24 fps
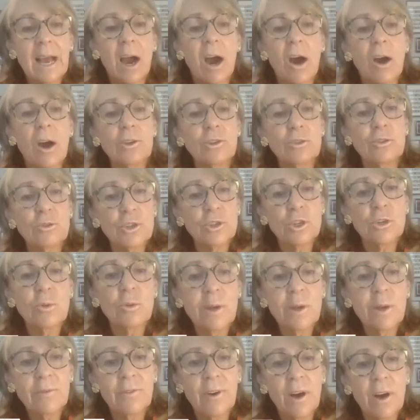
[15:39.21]
Are you too
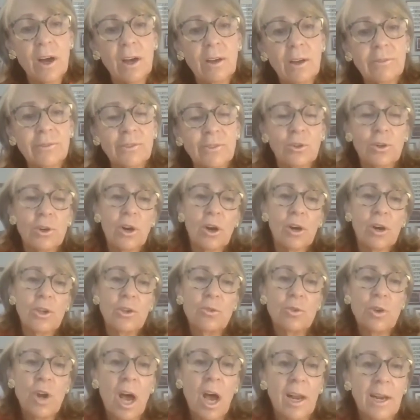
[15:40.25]
involved or are
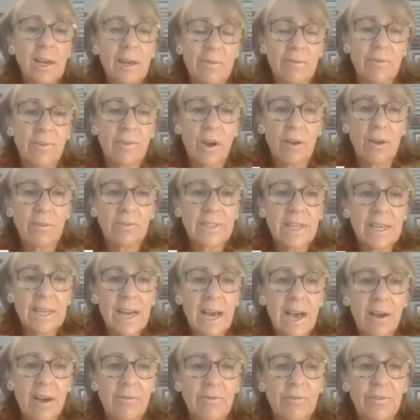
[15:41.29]
you not involved
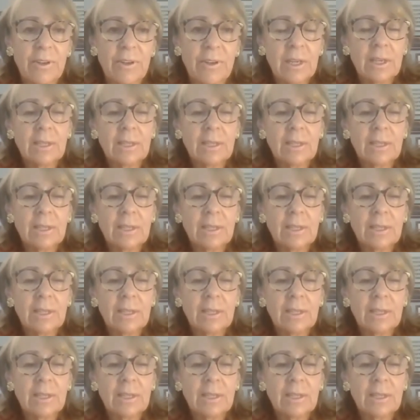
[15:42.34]
enough?